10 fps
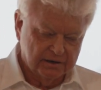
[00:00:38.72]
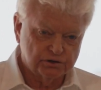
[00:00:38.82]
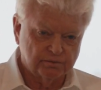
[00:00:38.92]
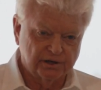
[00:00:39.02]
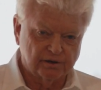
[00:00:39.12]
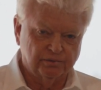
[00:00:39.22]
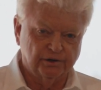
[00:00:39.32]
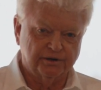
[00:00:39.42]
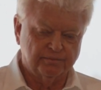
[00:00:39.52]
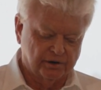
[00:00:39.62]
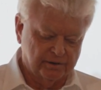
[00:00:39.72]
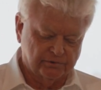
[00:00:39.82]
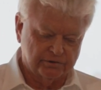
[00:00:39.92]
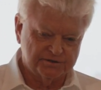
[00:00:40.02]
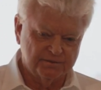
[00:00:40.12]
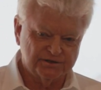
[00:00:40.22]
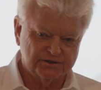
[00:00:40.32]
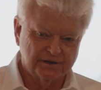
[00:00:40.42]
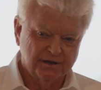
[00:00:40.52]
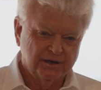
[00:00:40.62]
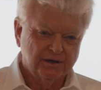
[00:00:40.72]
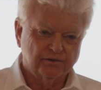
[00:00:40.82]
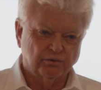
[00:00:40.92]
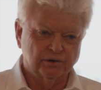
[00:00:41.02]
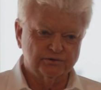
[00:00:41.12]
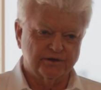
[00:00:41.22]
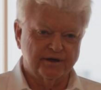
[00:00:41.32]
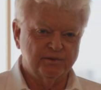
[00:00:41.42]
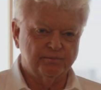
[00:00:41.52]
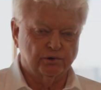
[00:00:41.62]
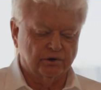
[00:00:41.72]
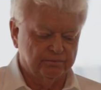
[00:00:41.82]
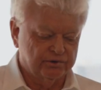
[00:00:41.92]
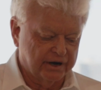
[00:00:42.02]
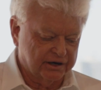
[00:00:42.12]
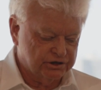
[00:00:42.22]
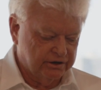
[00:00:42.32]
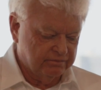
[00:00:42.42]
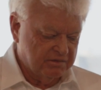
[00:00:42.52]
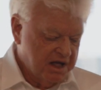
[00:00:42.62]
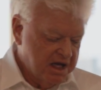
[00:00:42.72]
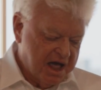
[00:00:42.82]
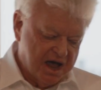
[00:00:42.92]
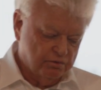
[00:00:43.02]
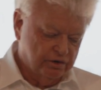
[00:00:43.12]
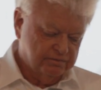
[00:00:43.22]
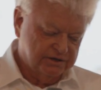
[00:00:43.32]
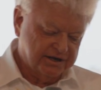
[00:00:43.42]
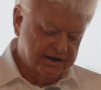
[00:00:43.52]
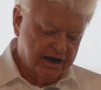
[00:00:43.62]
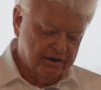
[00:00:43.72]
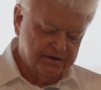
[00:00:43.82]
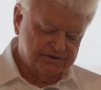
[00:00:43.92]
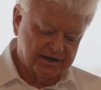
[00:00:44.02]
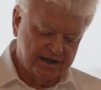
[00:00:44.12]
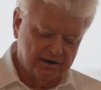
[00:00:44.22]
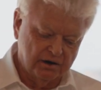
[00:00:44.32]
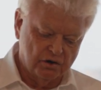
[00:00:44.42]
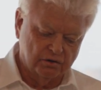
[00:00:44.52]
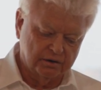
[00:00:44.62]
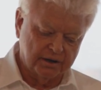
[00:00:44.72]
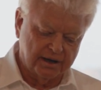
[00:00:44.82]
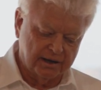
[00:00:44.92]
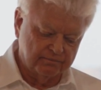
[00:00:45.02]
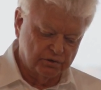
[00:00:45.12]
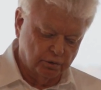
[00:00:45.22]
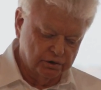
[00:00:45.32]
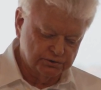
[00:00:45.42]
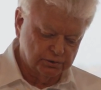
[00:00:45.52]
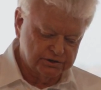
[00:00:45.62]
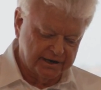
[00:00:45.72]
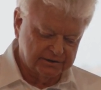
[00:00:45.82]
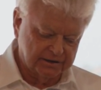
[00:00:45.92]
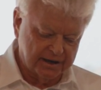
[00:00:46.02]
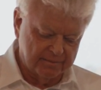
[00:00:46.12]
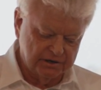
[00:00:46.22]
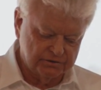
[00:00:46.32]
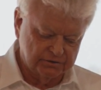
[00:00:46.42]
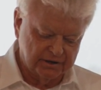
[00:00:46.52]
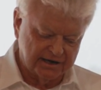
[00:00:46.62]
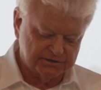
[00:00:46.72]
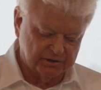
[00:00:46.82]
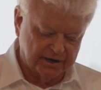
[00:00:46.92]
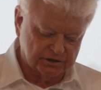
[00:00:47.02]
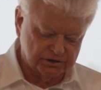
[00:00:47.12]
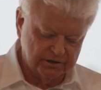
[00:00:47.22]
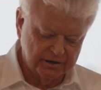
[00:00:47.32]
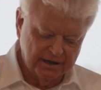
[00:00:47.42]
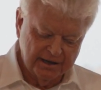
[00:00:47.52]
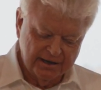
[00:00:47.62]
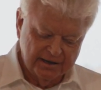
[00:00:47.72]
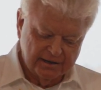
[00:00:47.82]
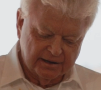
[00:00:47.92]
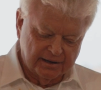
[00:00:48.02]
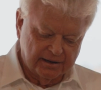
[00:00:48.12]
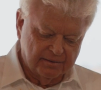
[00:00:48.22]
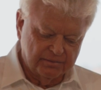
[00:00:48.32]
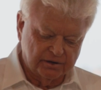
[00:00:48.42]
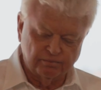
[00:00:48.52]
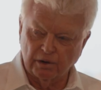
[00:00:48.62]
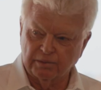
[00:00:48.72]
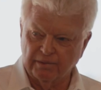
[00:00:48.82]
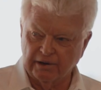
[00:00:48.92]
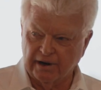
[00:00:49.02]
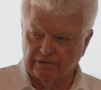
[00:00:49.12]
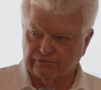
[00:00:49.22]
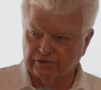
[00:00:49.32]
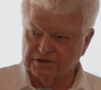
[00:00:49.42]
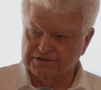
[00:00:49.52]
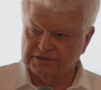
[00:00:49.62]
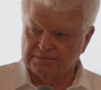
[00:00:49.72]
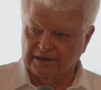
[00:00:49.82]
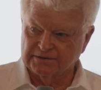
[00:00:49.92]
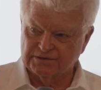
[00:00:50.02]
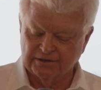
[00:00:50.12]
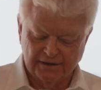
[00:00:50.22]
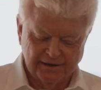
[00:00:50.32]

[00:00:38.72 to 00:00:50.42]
It should be completed by Christmas. The wells will then be put on production, and it's unknown as to how long the wells will take to come into gas production. But it'll probably be around 3 to 6 months.